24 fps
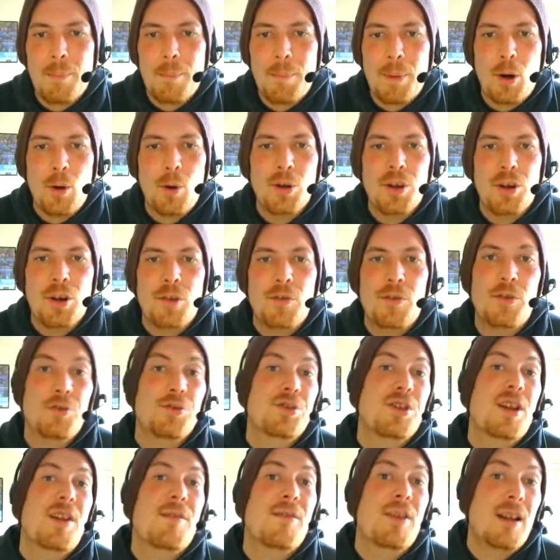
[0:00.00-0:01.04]
Bolton, of
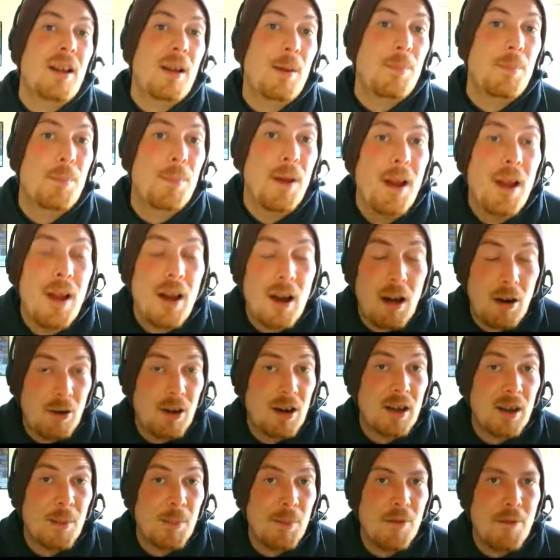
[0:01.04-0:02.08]
course, have a club are a
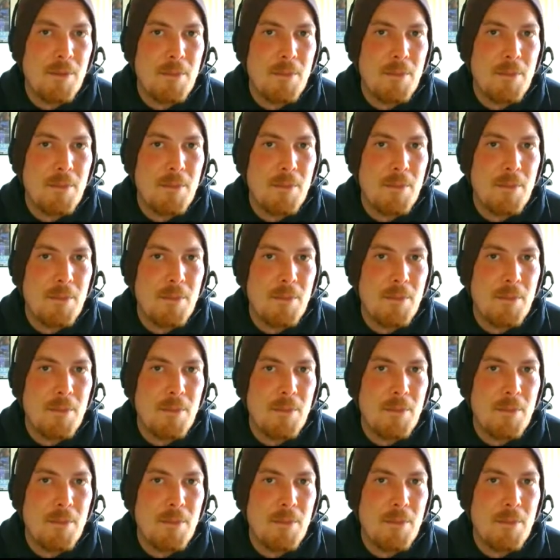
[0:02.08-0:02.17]
club with a